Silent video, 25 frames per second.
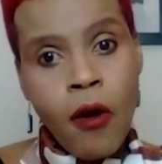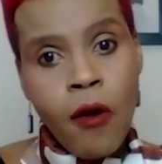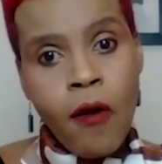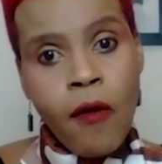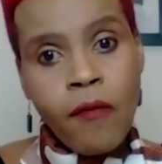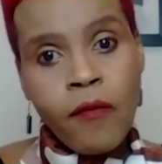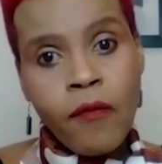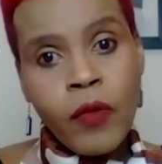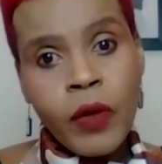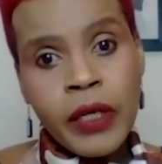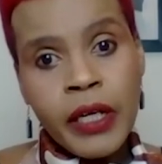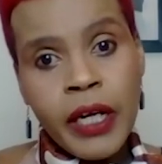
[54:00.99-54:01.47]

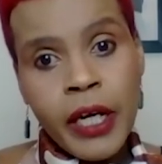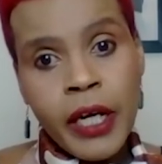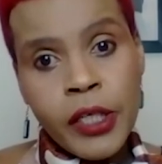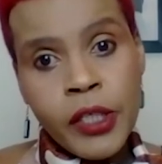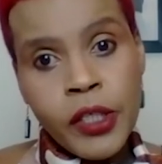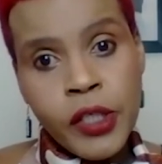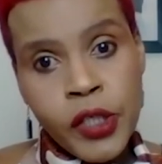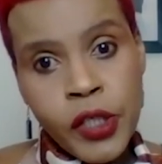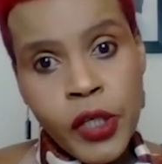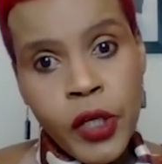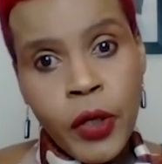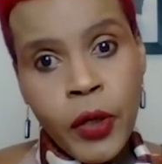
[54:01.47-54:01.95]
of what I
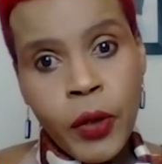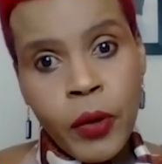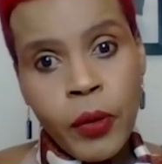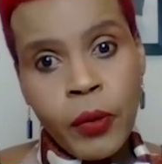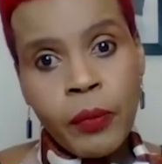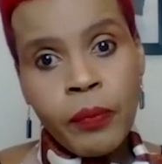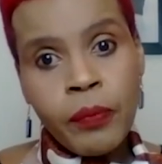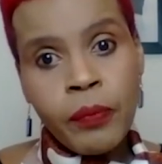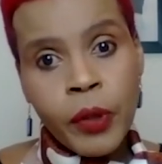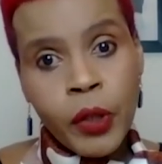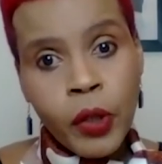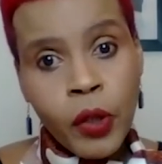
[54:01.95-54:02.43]
do
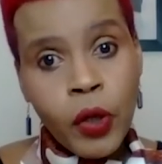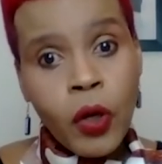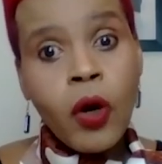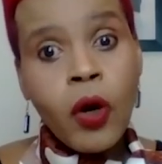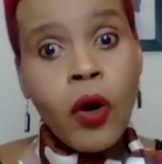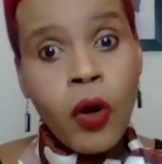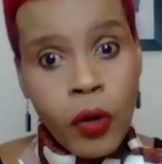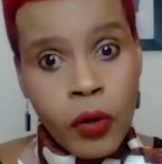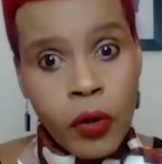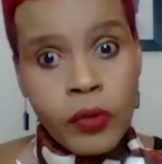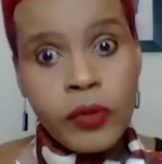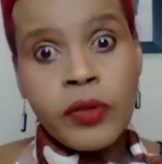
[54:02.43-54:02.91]

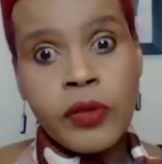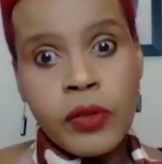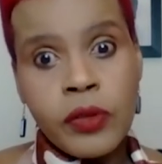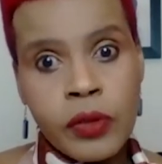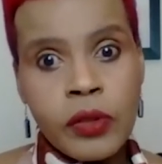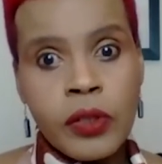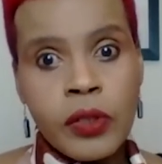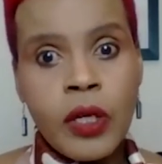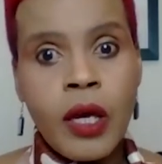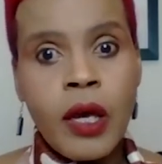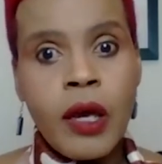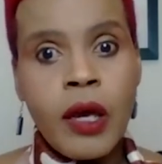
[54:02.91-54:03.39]

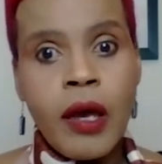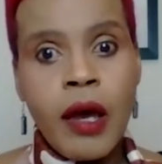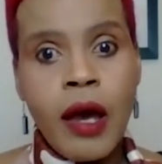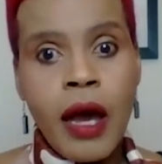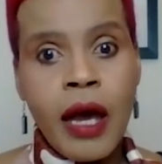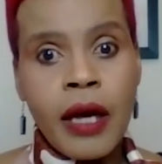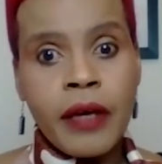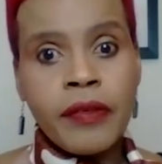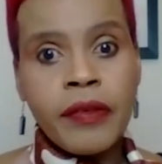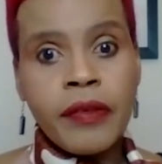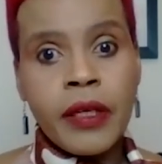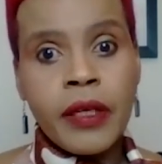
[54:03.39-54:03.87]
because
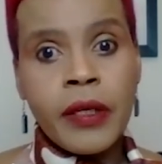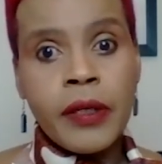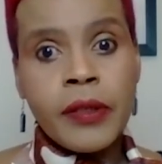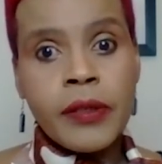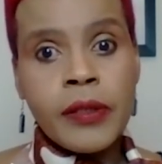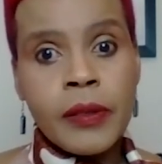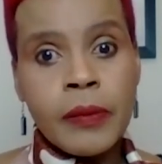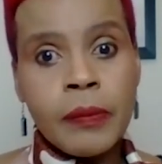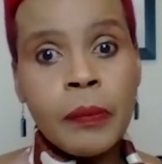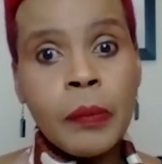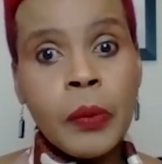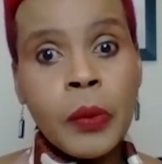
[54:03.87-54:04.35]
I think
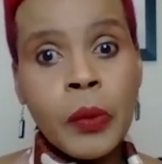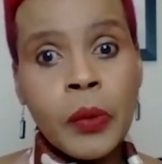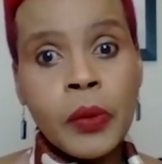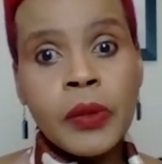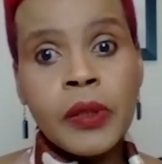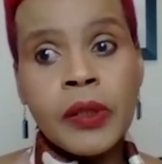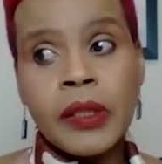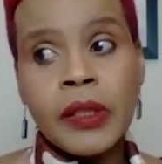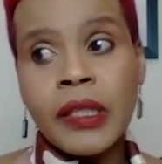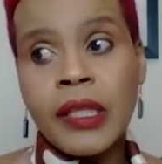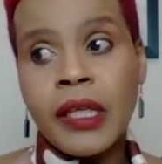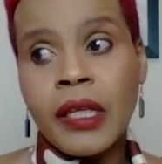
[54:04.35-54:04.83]
it's
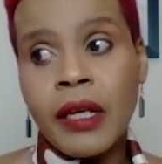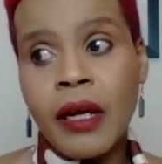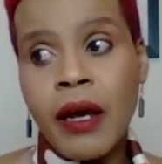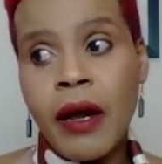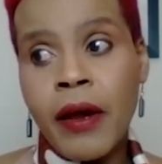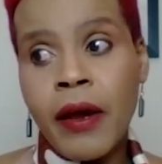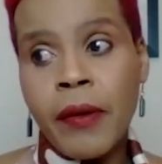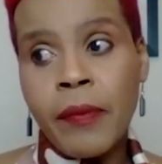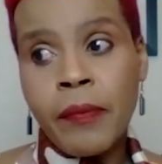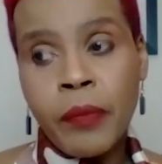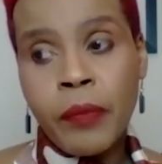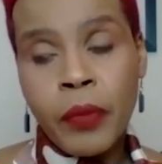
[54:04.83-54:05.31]
important that
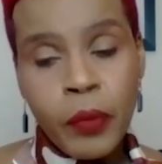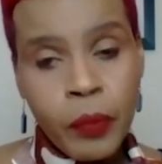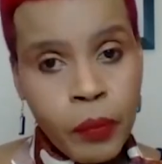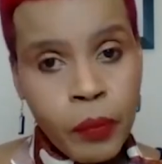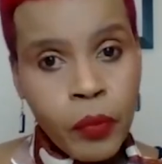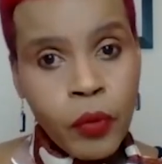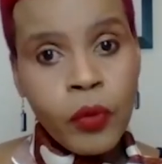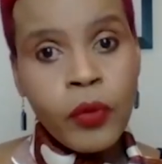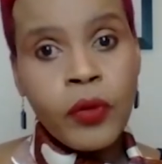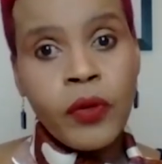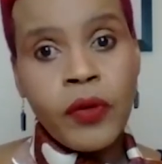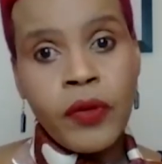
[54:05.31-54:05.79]
I
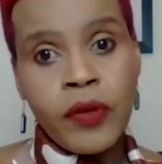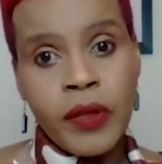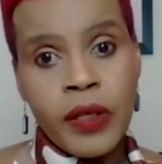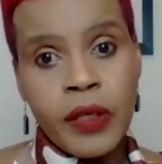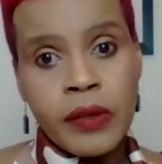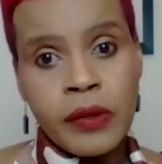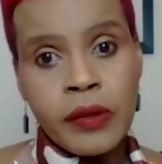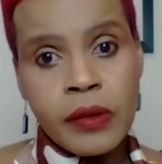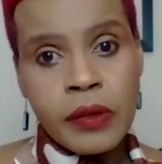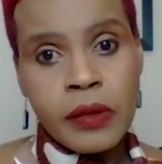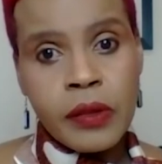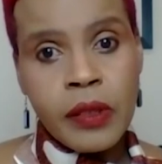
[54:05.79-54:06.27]
promote
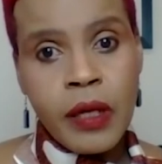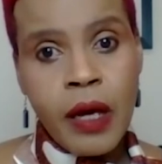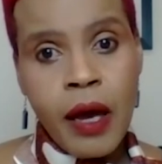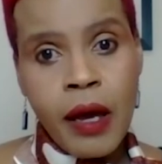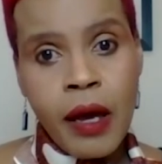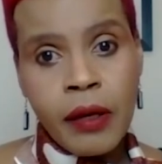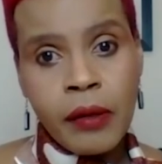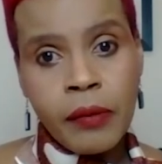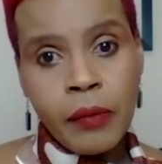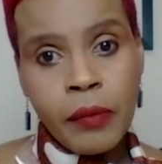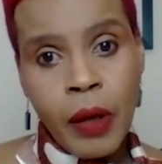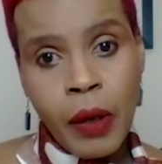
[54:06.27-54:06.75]
this
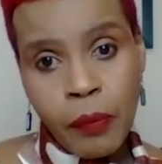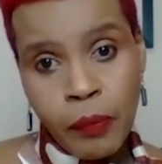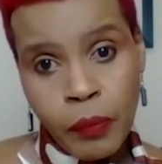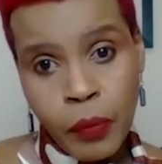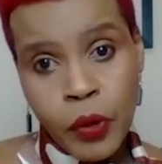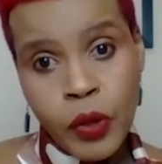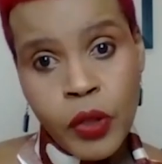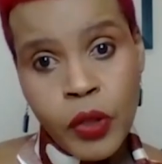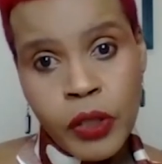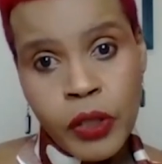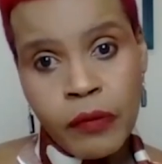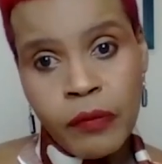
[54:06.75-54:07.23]
and
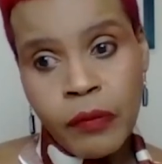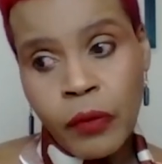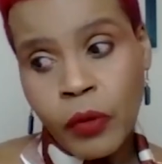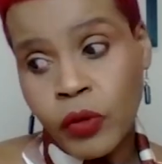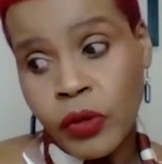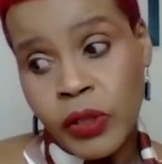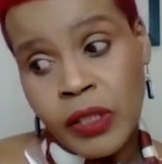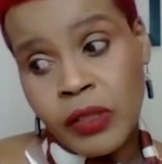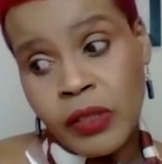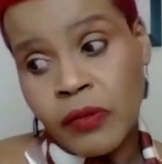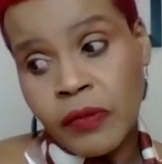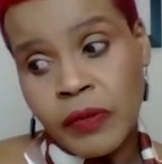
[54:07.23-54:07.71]
push it
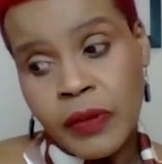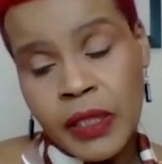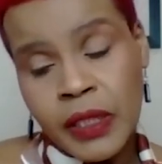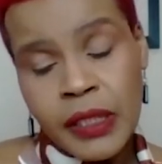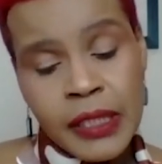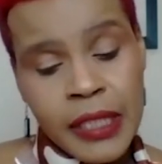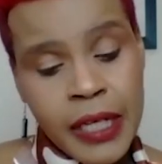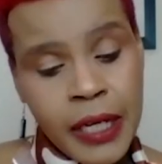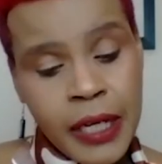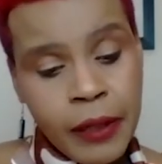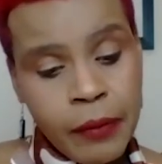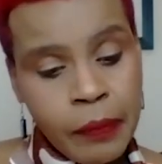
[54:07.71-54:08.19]
because there's
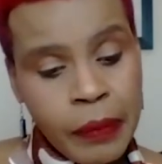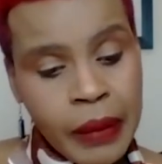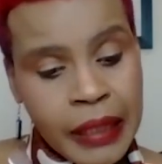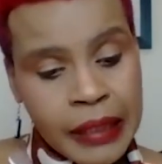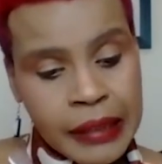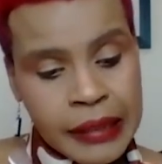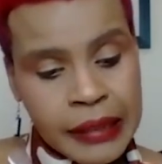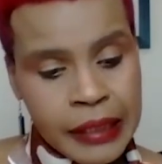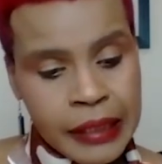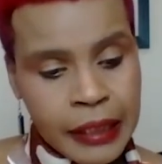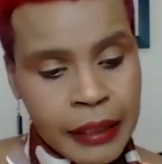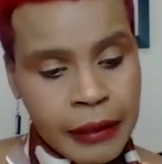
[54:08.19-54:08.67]

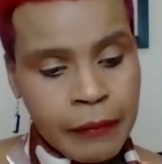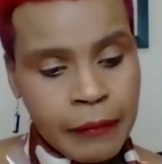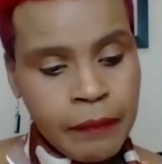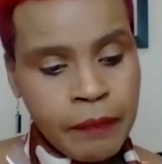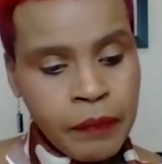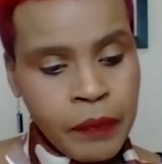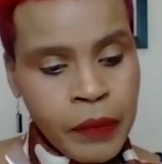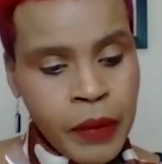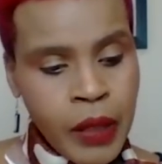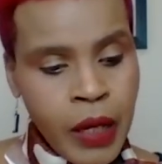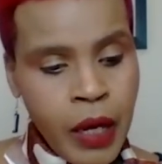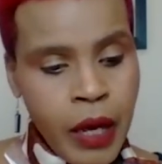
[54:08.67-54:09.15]
sustainability
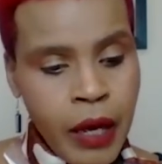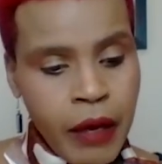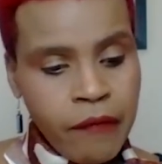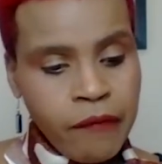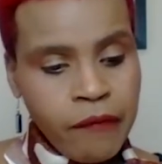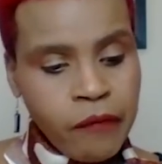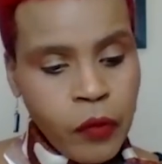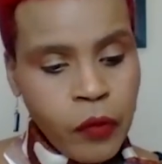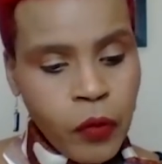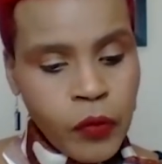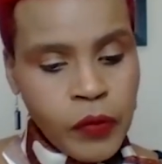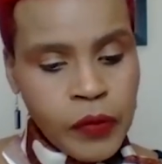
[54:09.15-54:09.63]

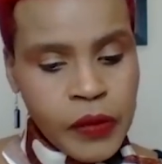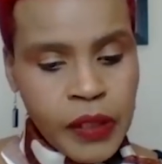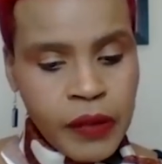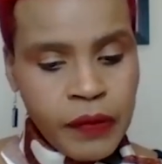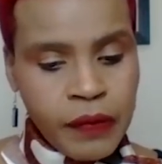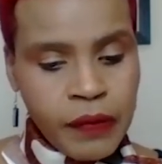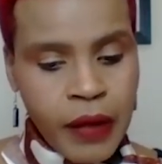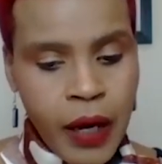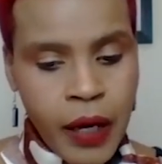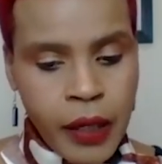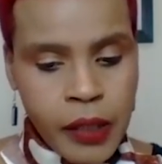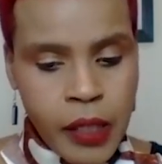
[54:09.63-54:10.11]
involved in
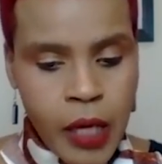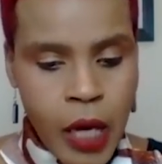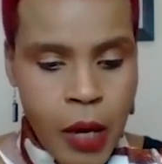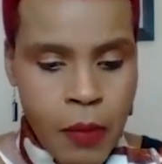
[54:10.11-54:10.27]
that.